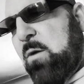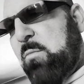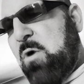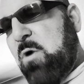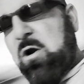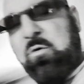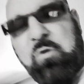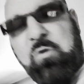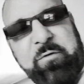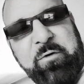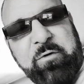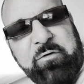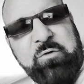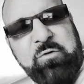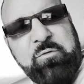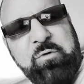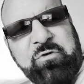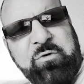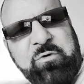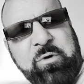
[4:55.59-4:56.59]
uh, Modern Warfare 2,
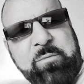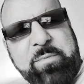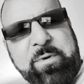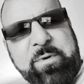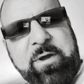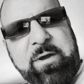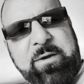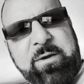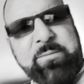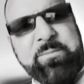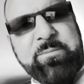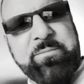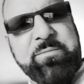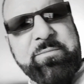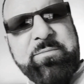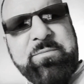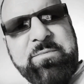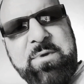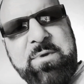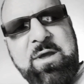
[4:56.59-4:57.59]
which would it be?
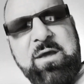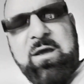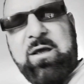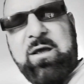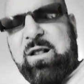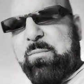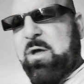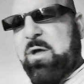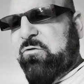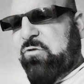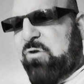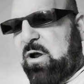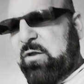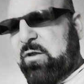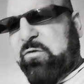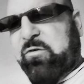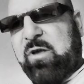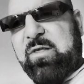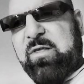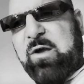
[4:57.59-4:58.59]
And I'm not trying to
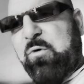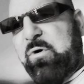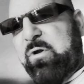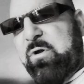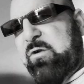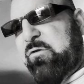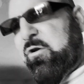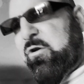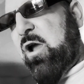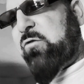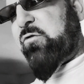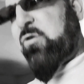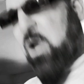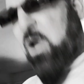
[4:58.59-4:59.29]
sound like one of these guys